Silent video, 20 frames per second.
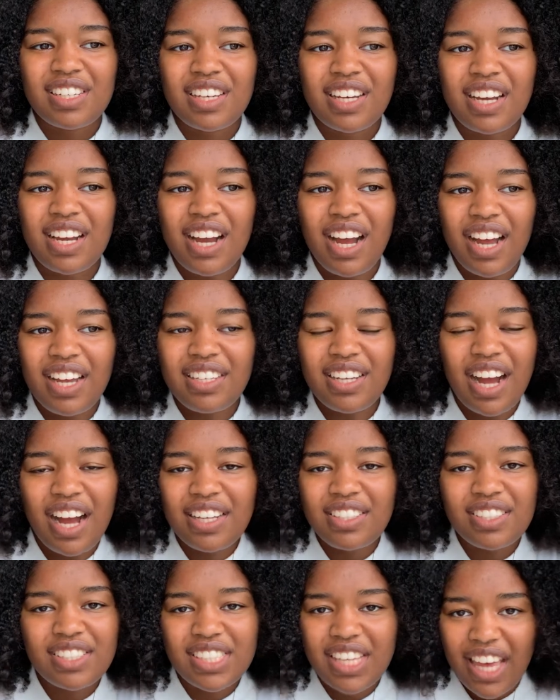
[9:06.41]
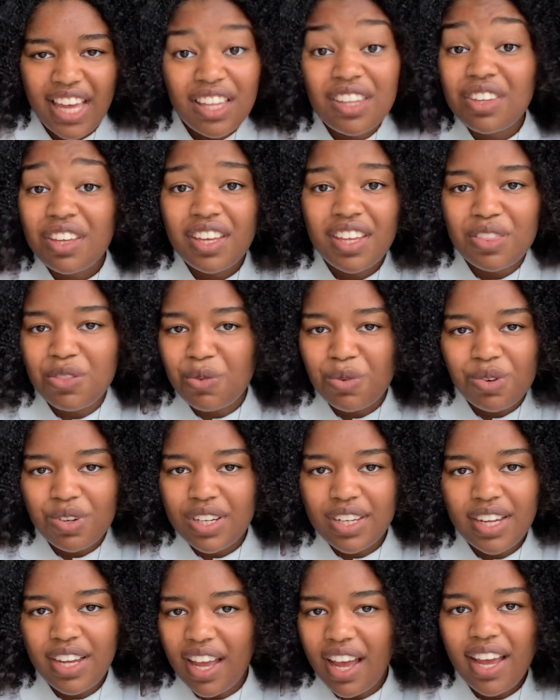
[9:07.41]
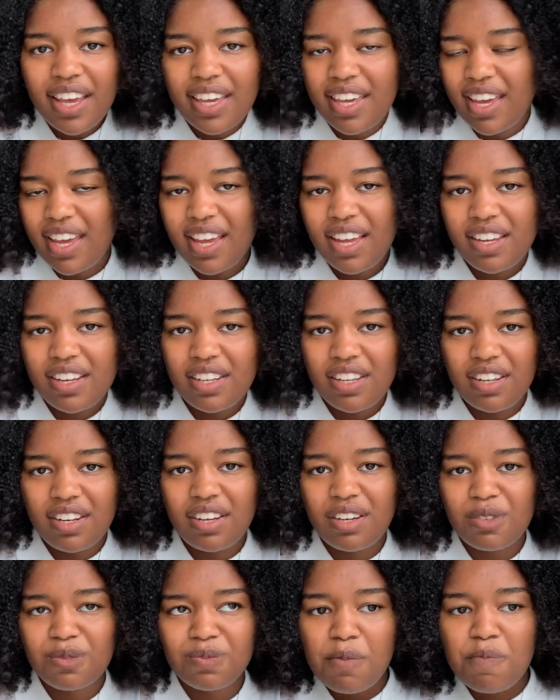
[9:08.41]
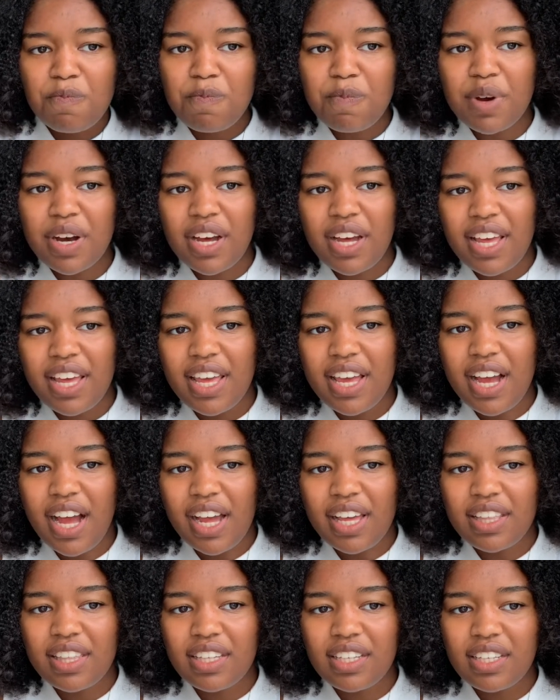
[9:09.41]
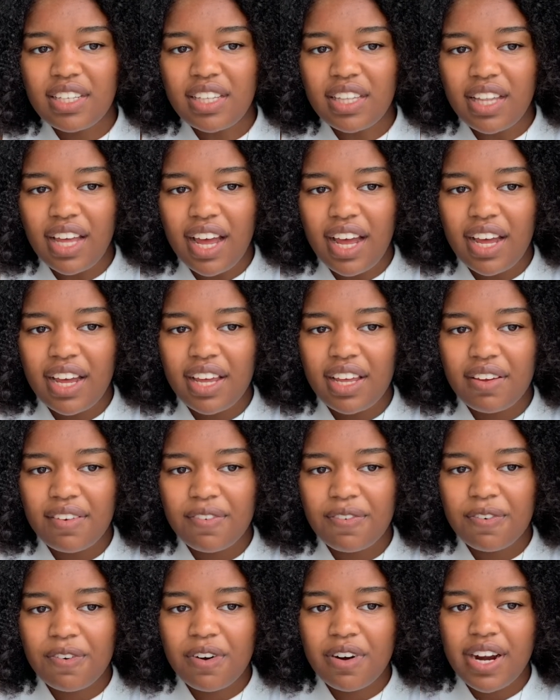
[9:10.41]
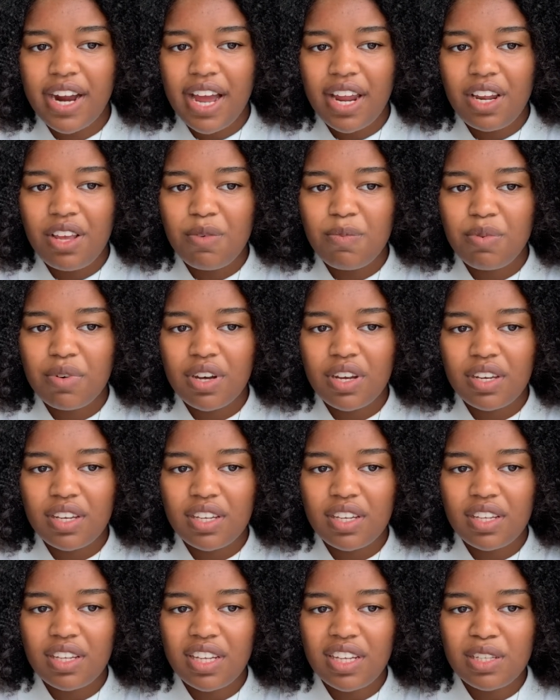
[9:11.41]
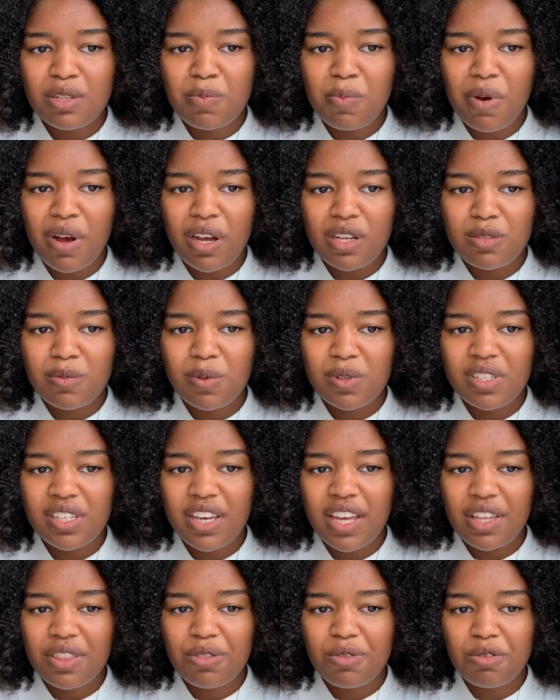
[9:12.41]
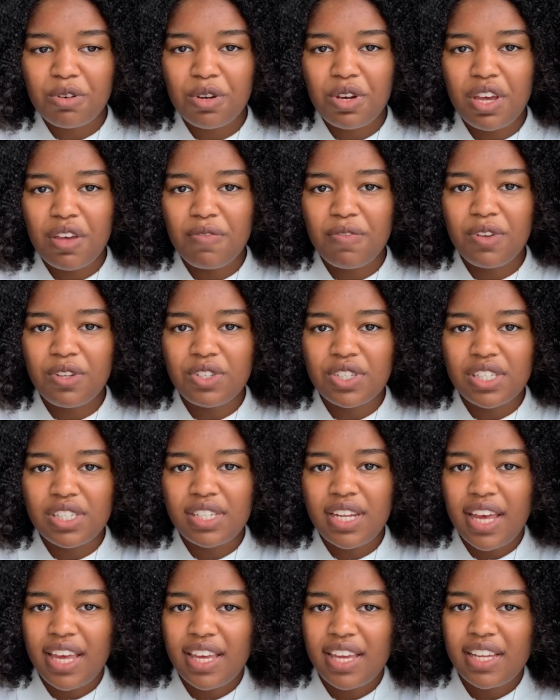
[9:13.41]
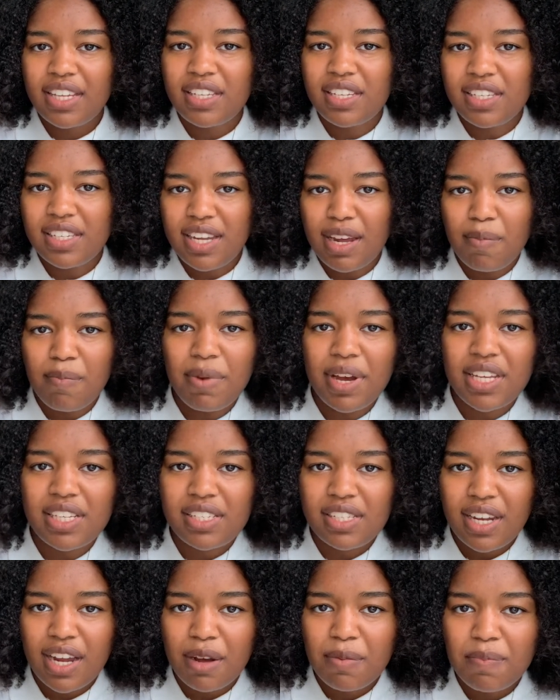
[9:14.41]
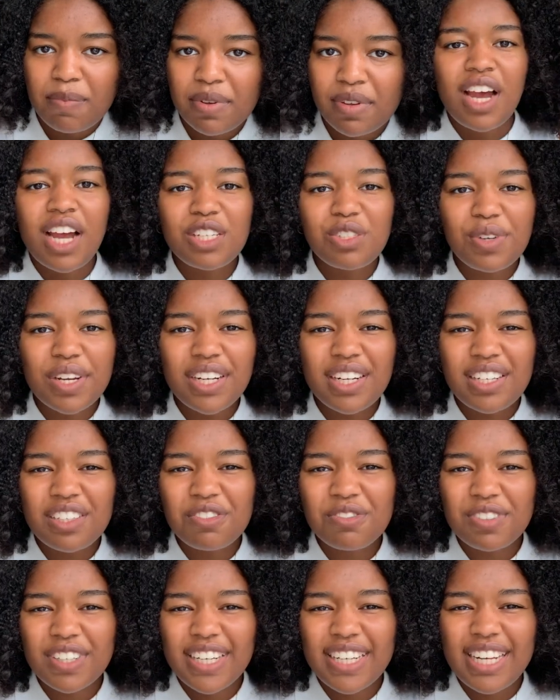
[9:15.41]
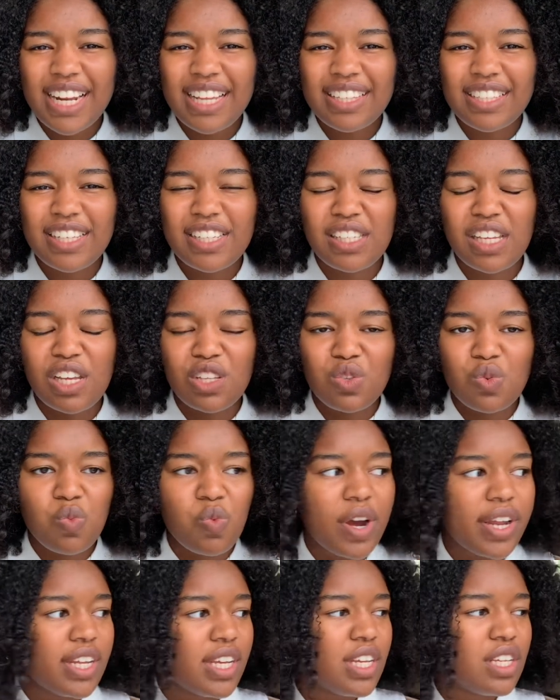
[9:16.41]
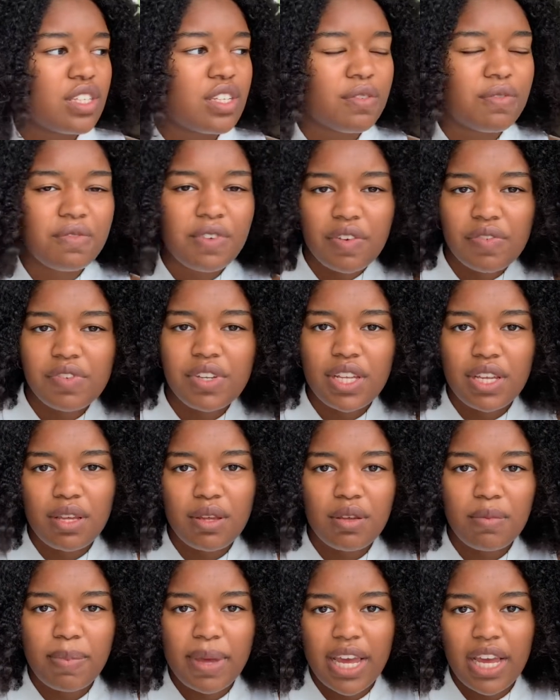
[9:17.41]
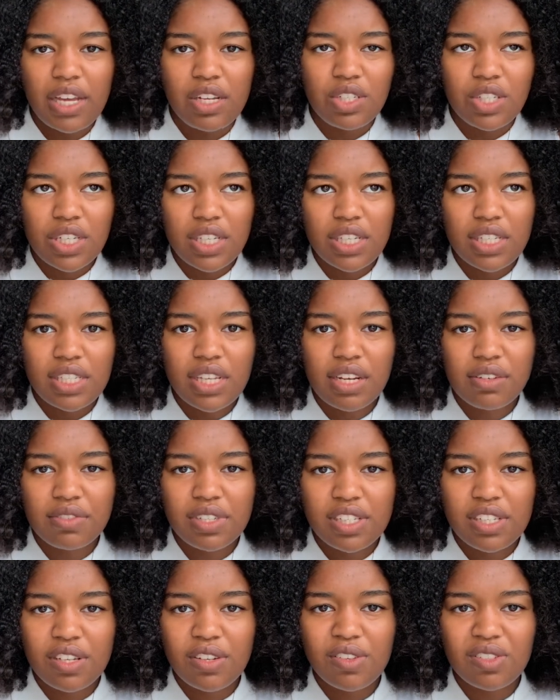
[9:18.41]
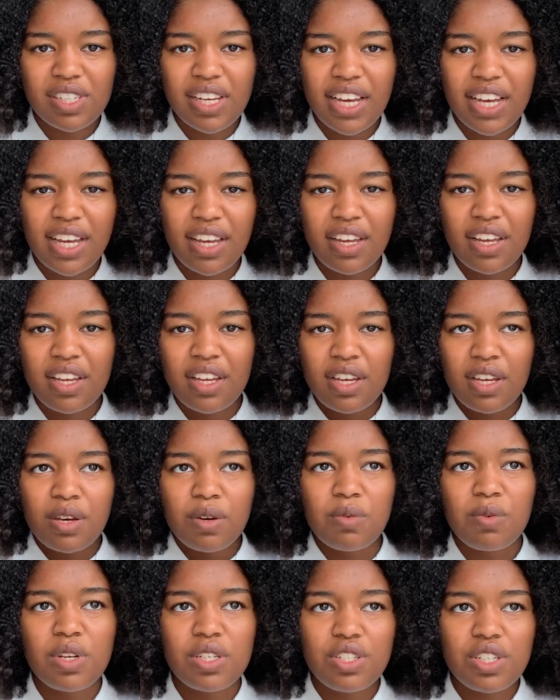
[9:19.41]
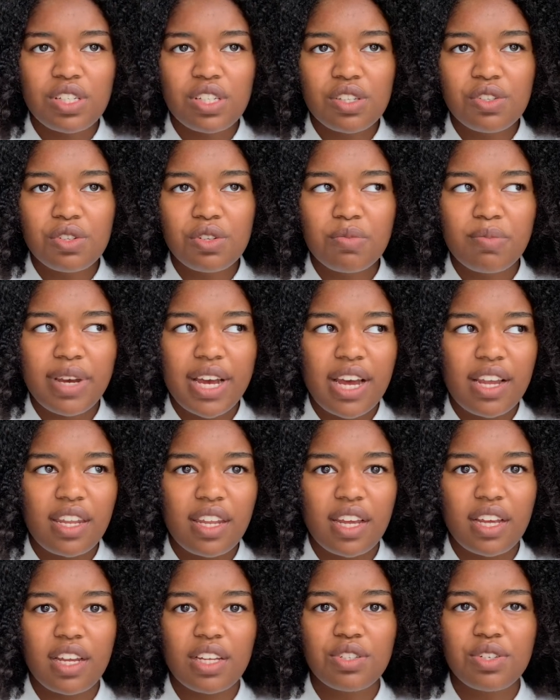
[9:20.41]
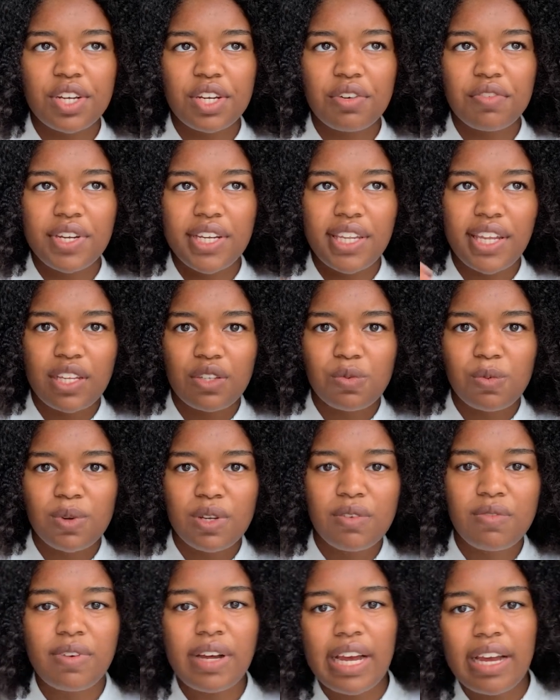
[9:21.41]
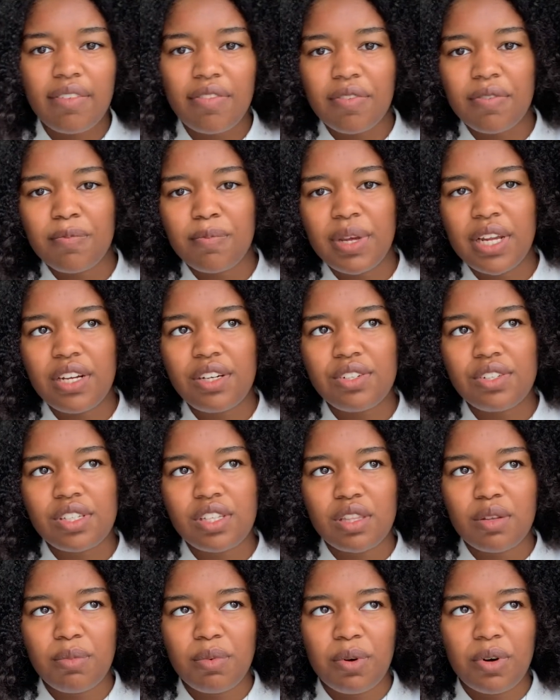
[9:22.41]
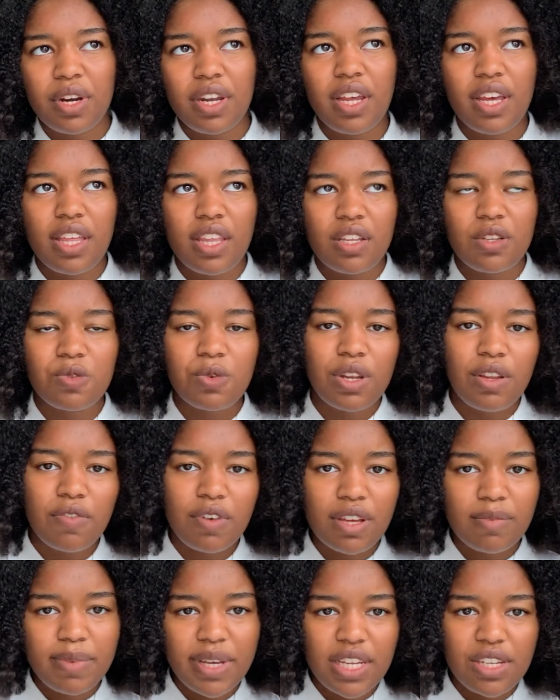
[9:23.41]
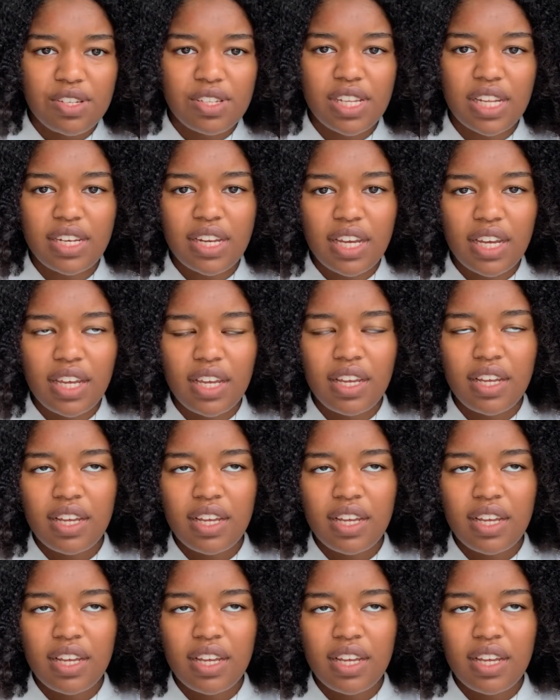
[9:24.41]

I just can't get through it. I can't, you know. But I think that for any book, it's possible to get through if you just take it step by step. I try to read at least like 20 to 50 pages every single day, which isn't too bad. Like I try to read like 25 pages in the morning and 25 pages at night.